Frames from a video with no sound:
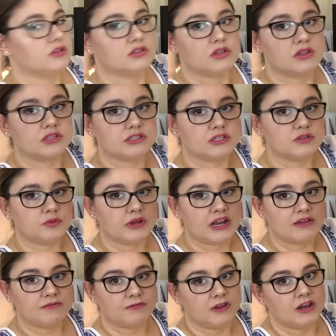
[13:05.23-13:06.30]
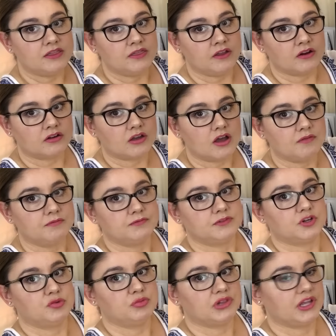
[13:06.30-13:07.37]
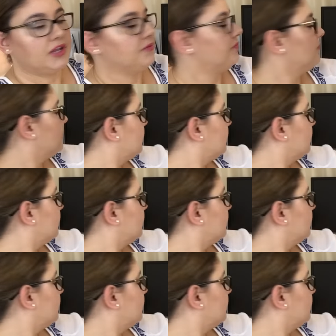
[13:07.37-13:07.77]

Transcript: So this is what I fit in there comfortably.